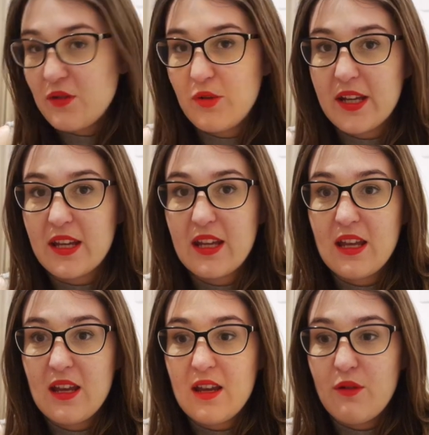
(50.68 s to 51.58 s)
Anyway,
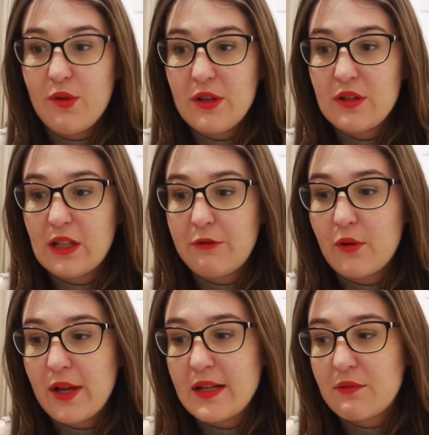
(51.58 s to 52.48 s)
we went to La
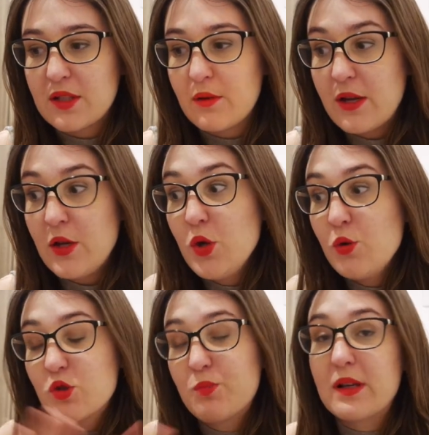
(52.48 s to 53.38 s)
Foret, and there was a
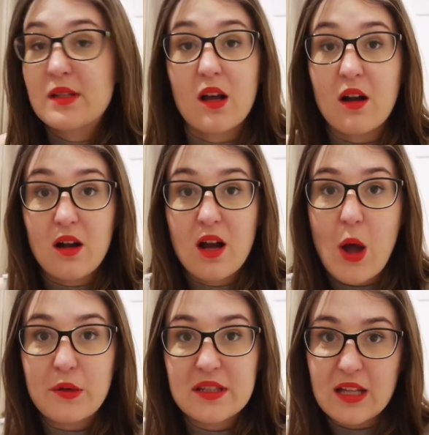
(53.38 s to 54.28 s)
huge bazaar
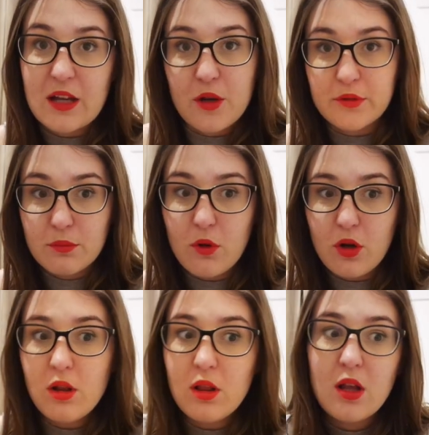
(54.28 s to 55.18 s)
outside of the
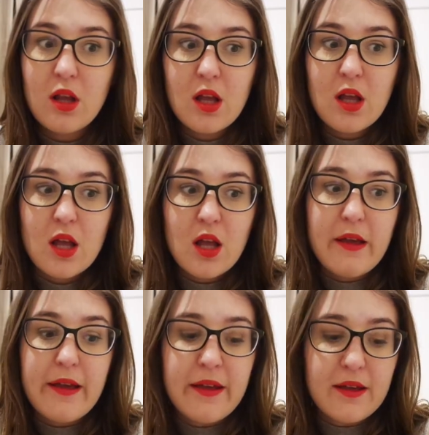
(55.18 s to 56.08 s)
mall,
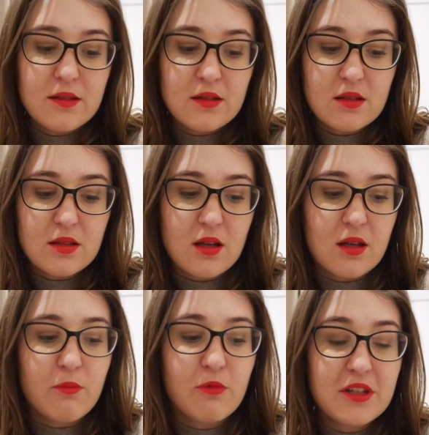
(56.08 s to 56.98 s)
and
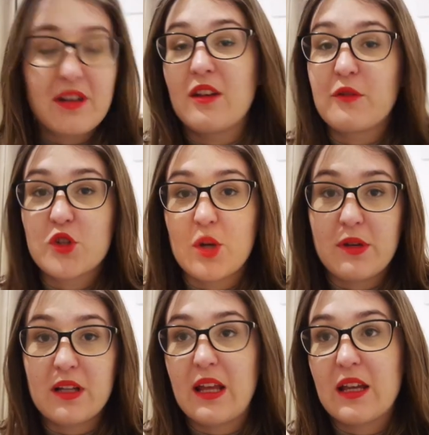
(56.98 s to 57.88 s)
we did a lot of
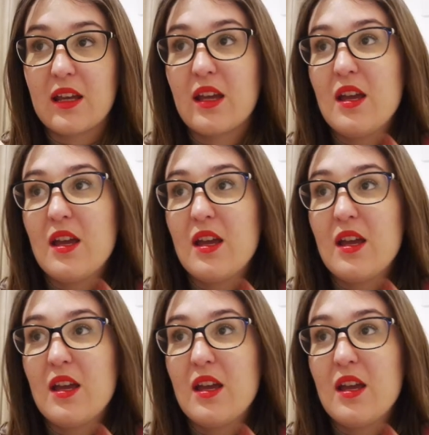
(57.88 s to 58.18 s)
shopping. Like,